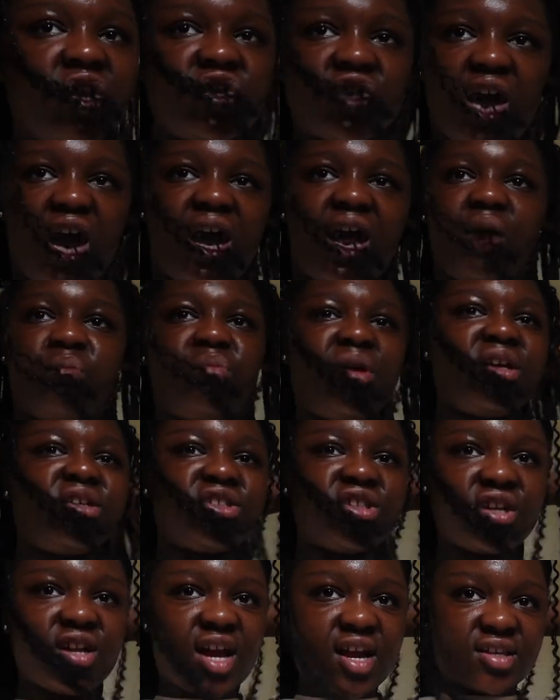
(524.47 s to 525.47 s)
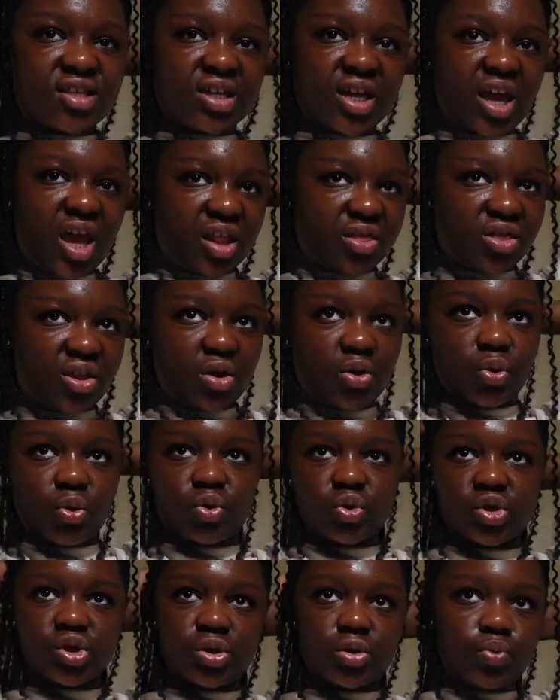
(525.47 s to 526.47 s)
I can make sure not to get
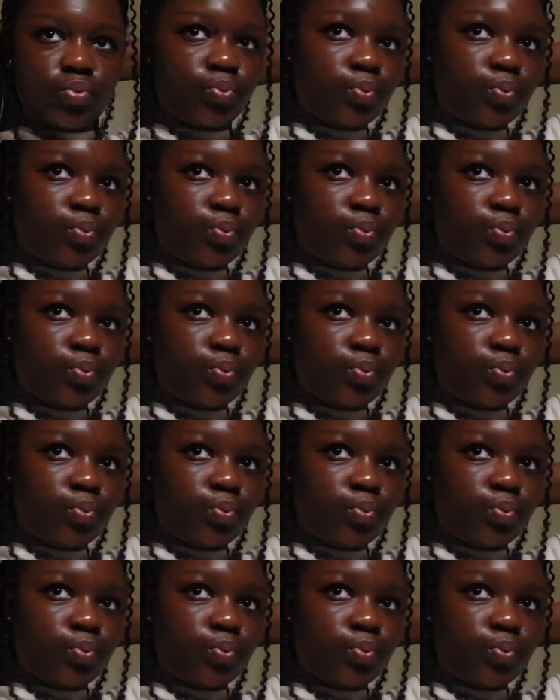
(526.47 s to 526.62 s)
those.